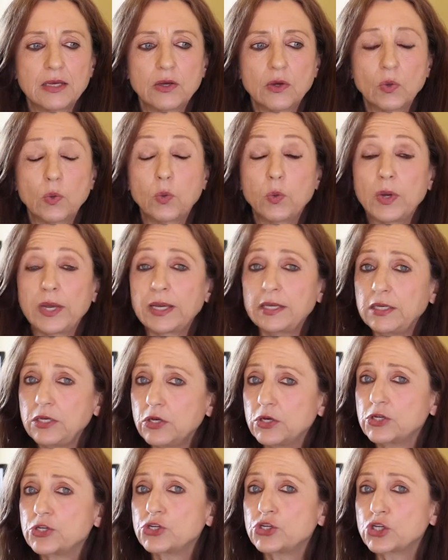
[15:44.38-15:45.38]
When
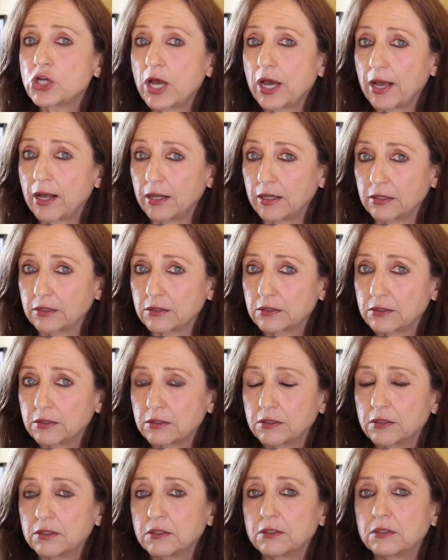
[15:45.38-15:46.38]
your child
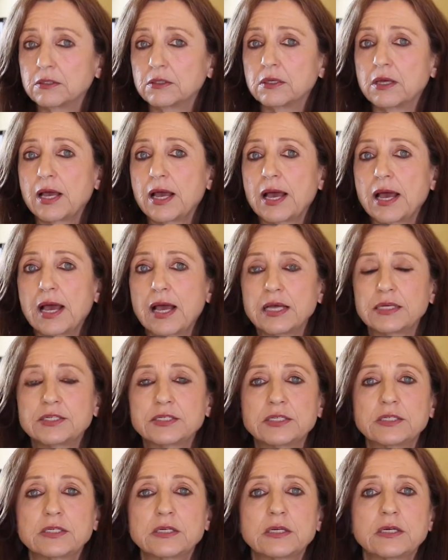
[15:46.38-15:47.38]

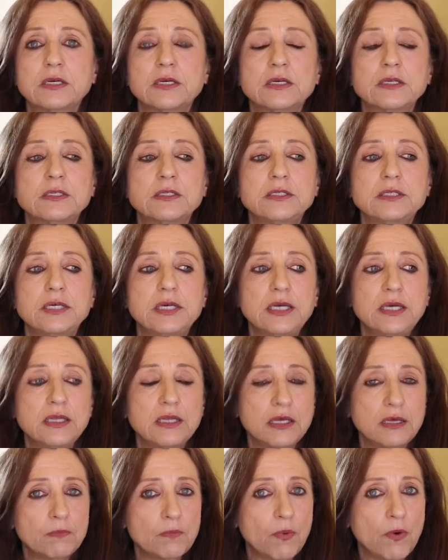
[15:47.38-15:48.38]
has
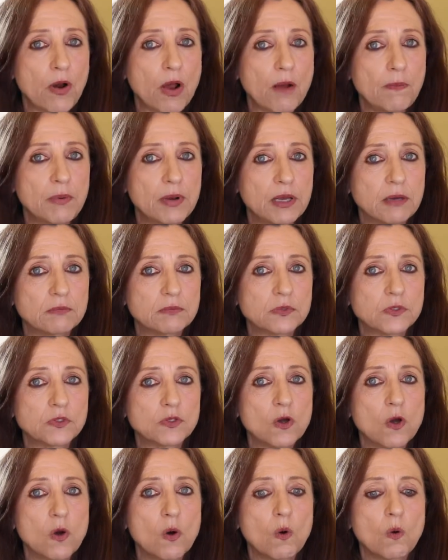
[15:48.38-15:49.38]
teething
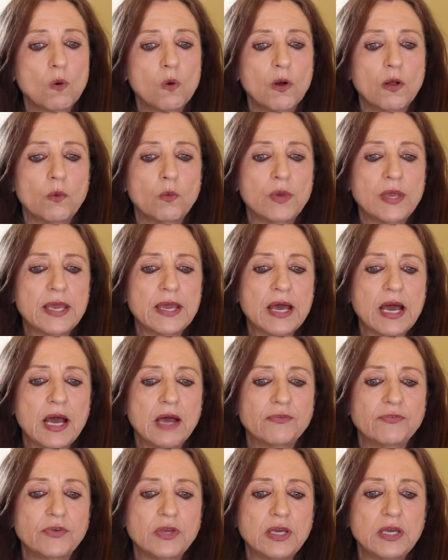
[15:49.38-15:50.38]
problems or we
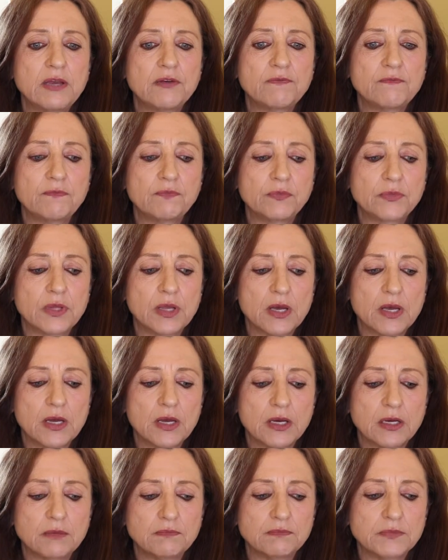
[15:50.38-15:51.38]
have even
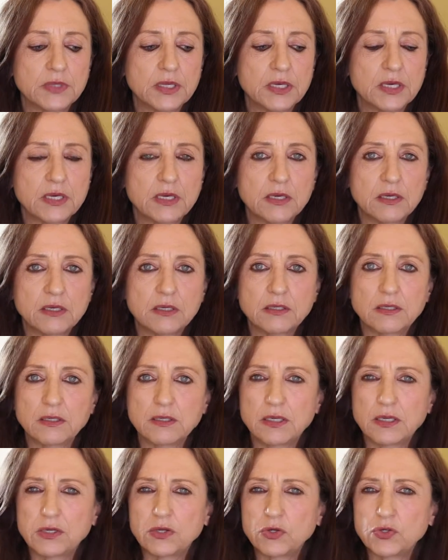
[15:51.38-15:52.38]
um,
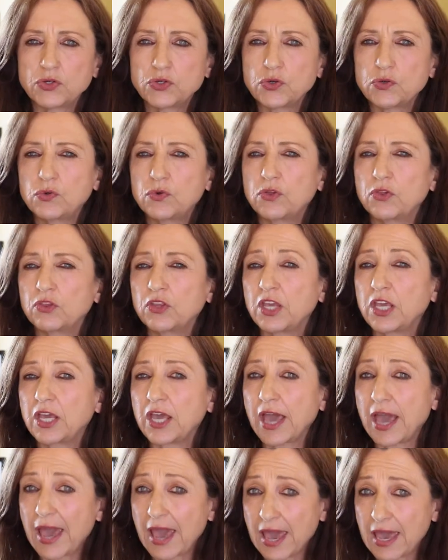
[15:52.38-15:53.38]
you know tooth
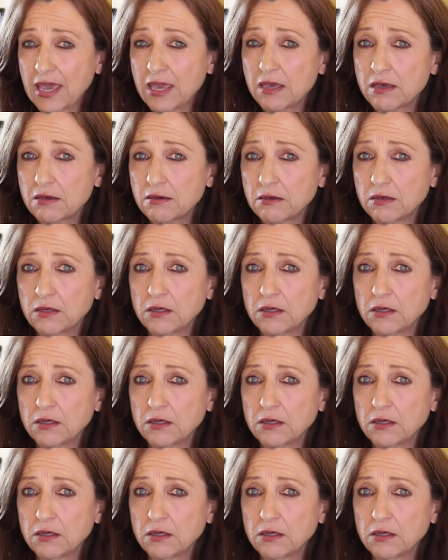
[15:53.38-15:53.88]
decay